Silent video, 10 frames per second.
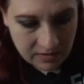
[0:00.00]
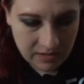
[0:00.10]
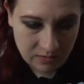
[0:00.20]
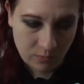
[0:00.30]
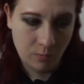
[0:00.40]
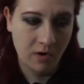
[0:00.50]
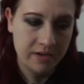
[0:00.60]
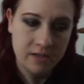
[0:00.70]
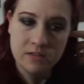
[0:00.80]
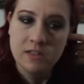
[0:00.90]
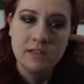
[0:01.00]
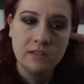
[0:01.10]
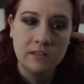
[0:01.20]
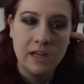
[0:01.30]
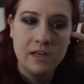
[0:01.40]
and we want it
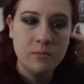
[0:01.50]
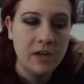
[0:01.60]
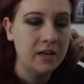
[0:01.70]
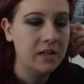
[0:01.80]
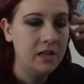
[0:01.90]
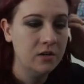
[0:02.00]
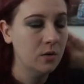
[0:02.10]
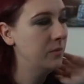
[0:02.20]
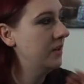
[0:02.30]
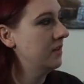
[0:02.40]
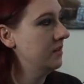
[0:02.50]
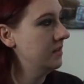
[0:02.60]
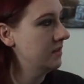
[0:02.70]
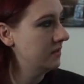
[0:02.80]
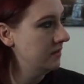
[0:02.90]
light back here
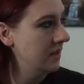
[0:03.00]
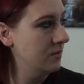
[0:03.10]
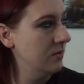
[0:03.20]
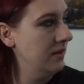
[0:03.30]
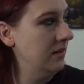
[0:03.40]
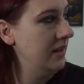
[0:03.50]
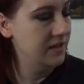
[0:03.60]
because that's where the light's